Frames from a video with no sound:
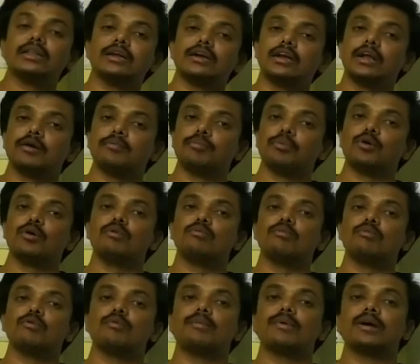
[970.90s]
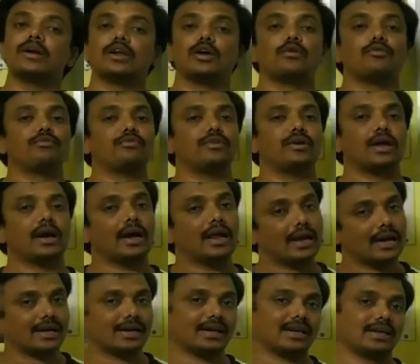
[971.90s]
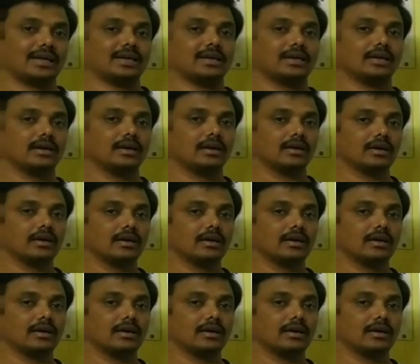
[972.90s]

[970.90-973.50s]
the dipole moment of dielectric